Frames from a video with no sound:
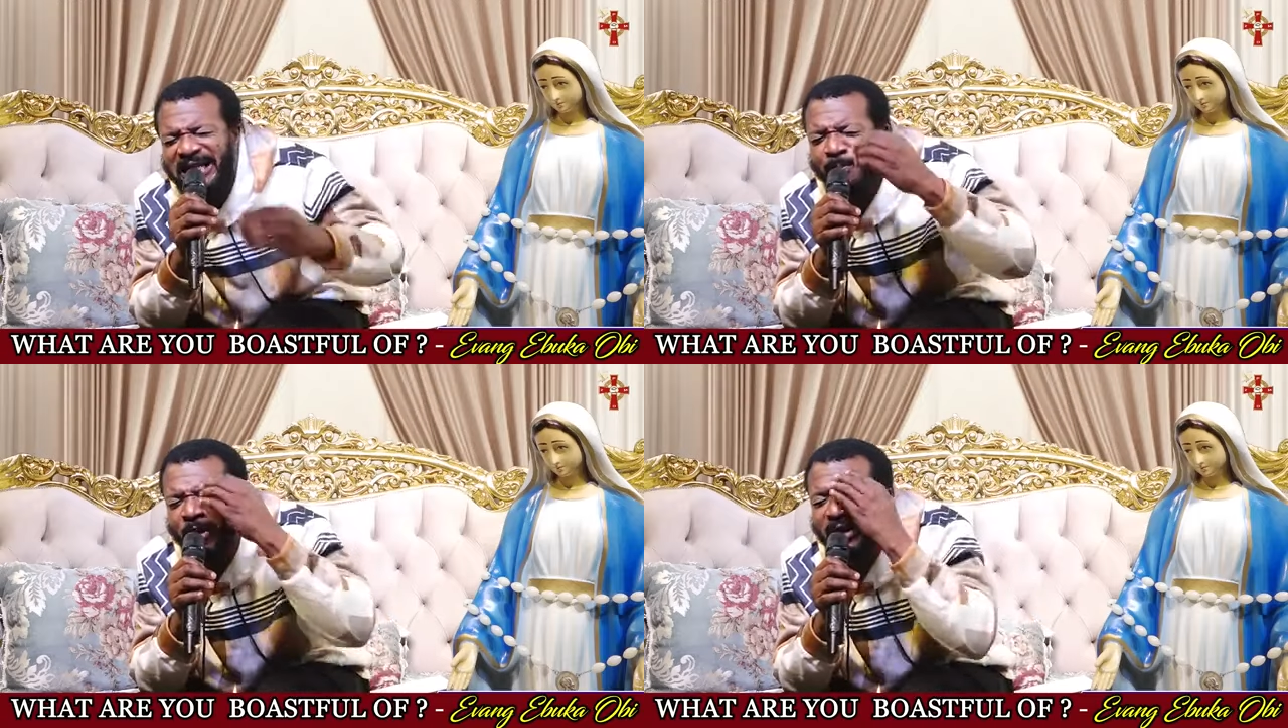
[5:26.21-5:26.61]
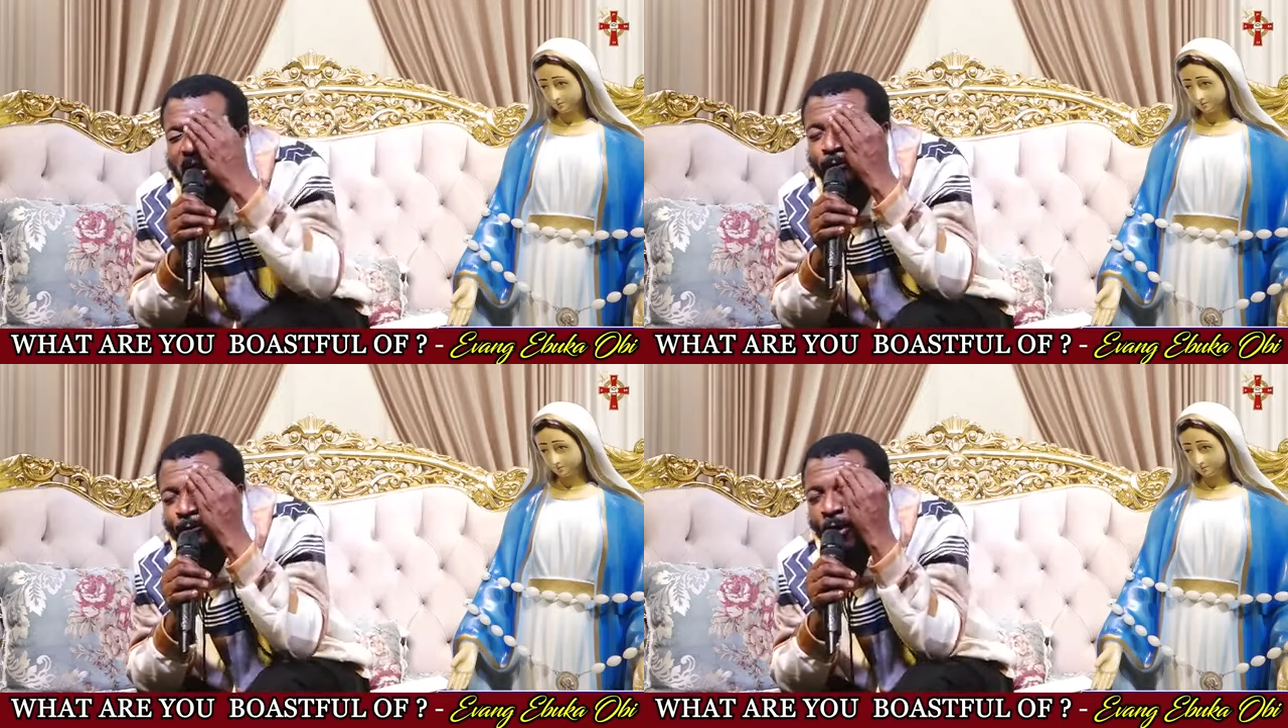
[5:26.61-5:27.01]

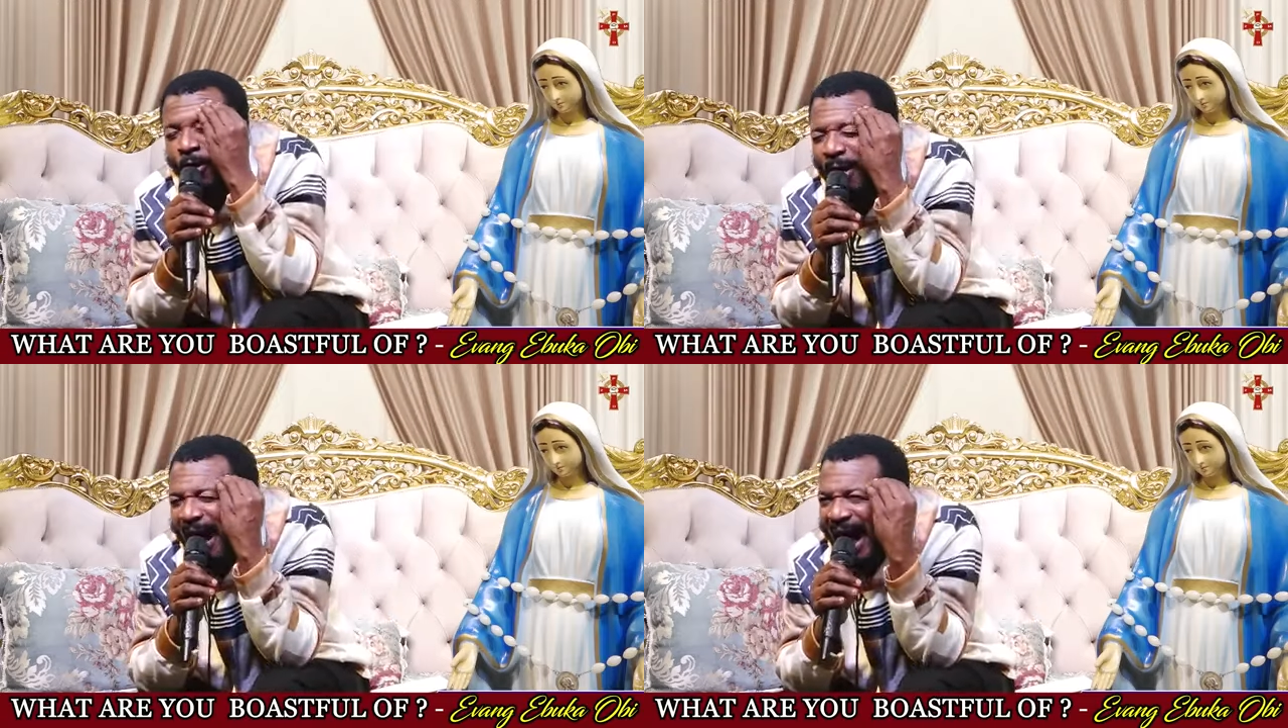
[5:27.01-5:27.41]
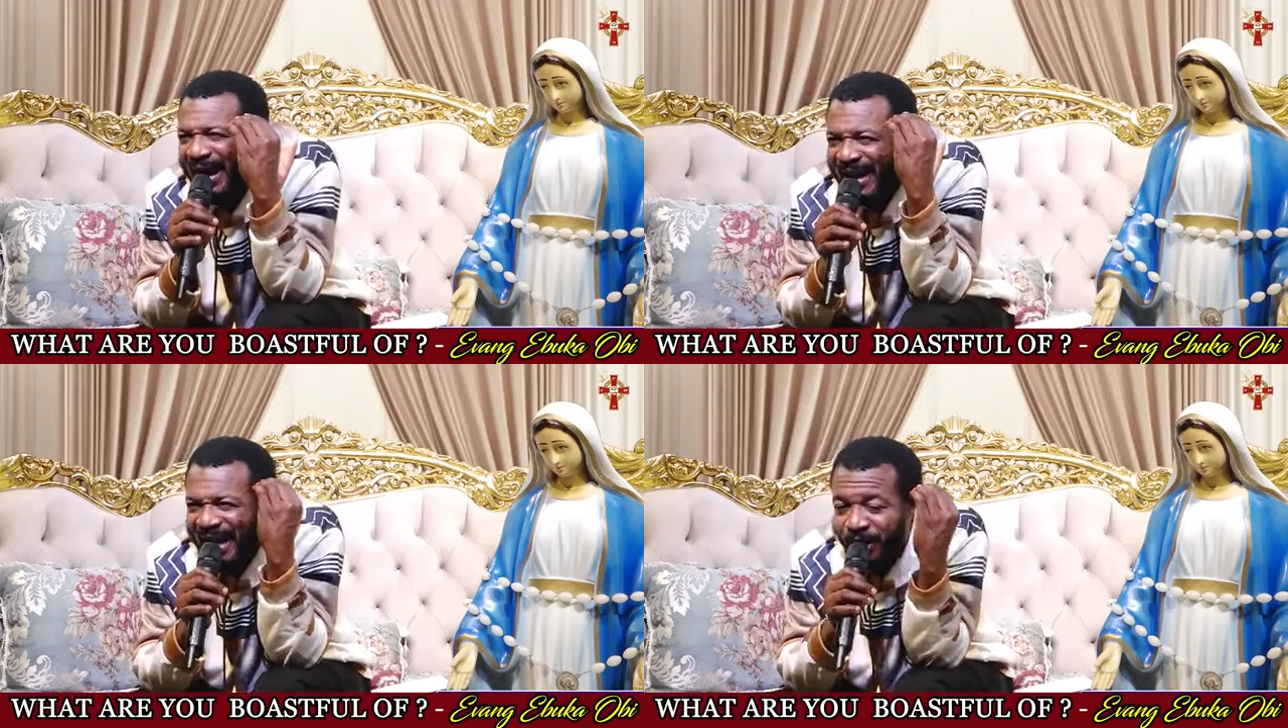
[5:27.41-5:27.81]
beautiful
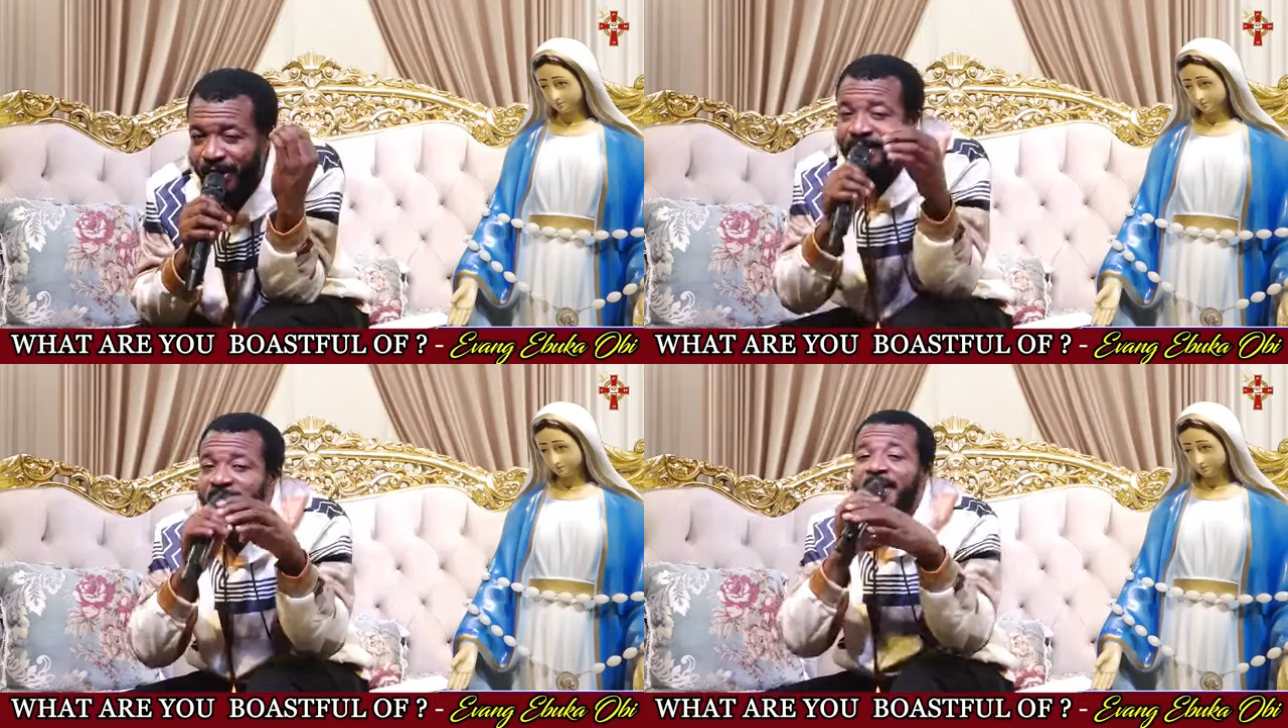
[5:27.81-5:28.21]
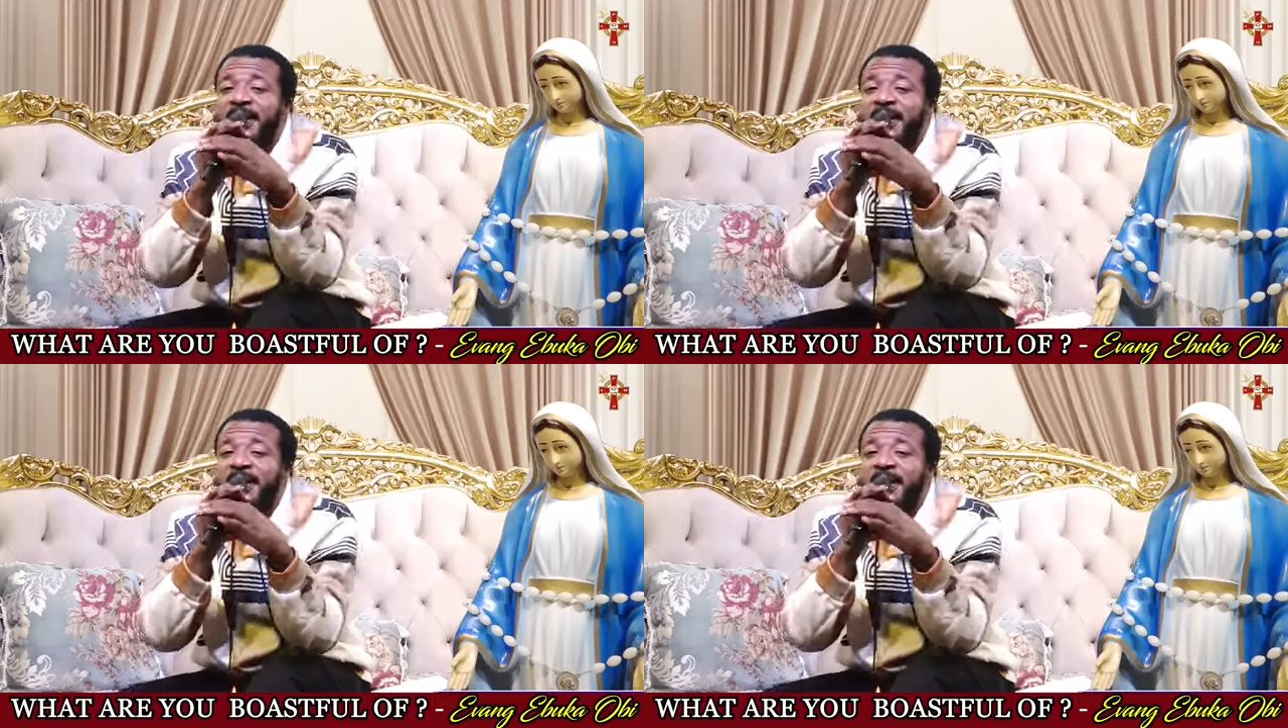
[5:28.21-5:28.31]
eyelashes